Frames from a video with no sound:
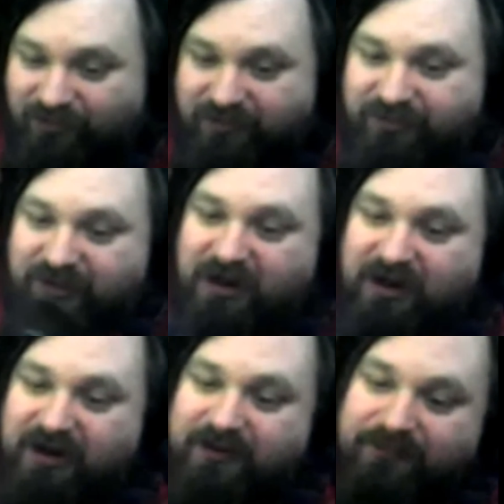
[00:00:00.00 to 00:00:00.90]
just as a
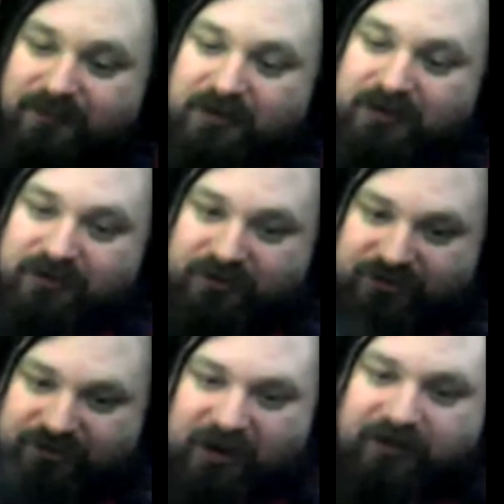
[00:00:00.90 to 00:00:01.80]
kind of
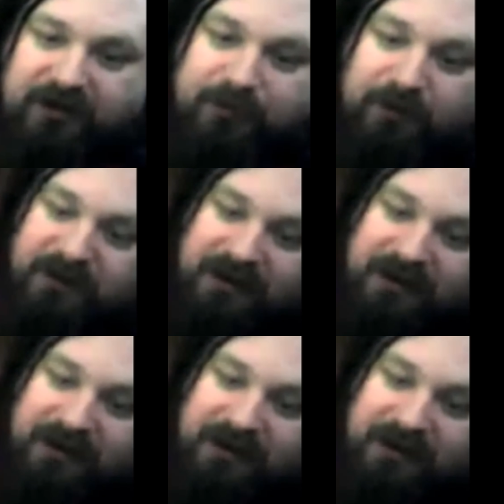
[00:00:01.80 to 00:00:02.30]
starting point.